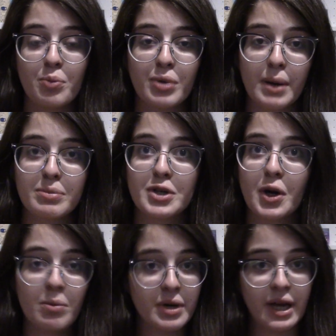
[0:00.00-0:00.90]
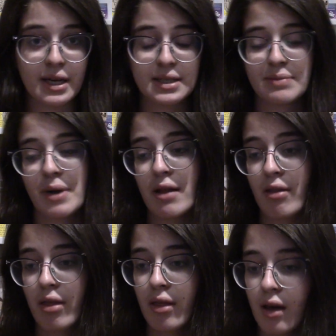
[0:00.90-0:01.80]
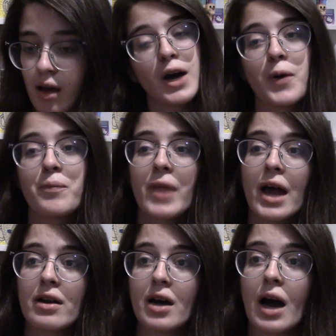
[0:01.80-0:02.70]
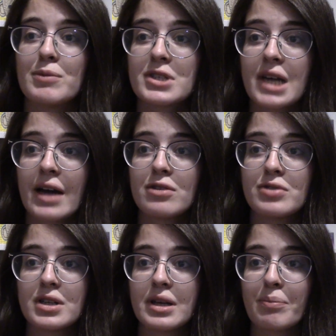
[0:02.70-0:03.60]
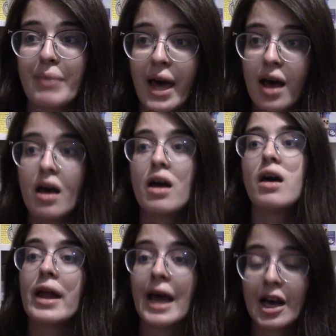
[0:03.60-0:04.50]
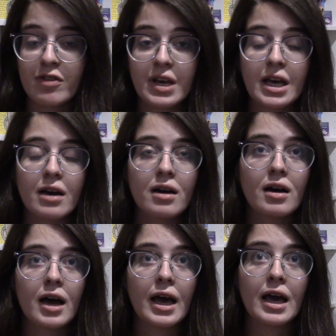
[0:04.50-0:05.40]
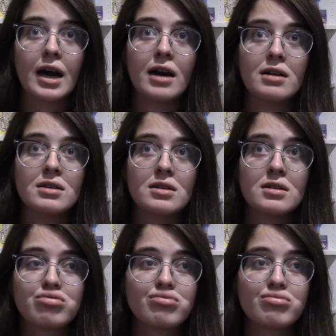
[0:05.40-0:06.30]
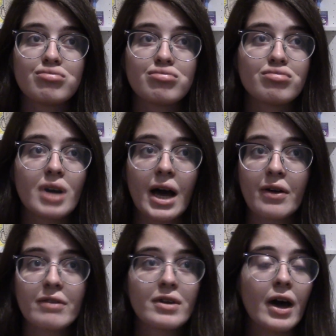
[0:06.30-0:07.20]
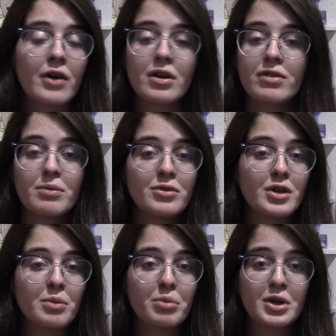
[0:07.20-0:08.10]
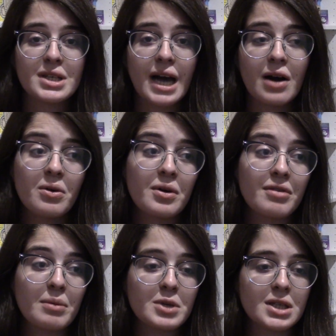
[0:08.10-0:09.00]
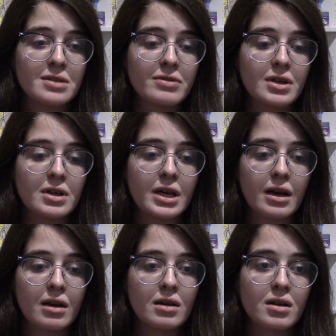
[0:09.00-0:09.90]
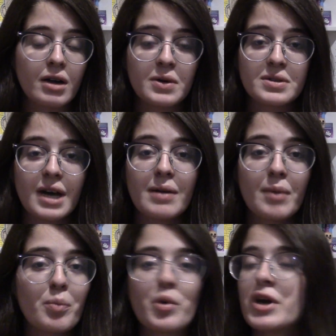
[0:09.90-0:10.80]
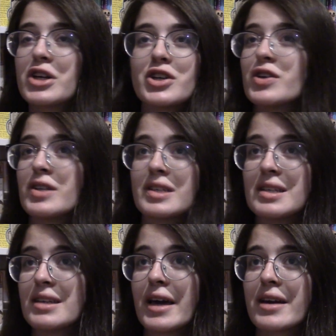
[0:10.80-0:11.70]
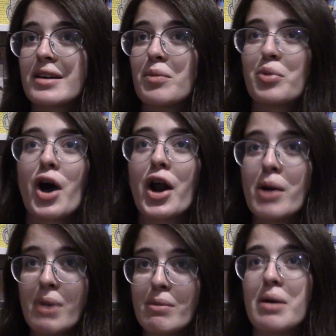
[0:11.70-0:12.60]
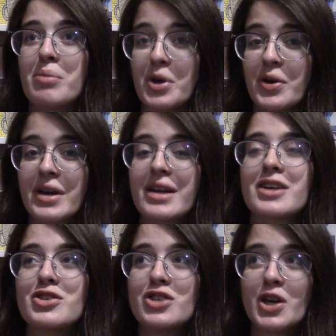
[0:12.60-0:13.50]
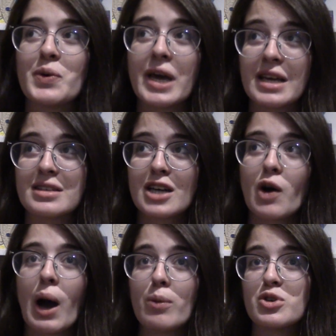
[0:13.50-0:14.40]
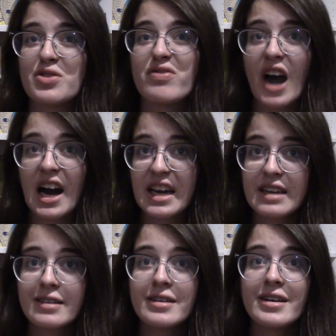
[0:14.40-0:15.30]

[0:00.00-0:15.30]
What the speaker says: Preptober next month. So, I don't know. I'm just kind of feeling meh and heavy, and I don't know if I'm feeling burnt out or if I'm just feeling gross. I'm pretty sure this is like brought on by my period, because 2 days ago I was fine,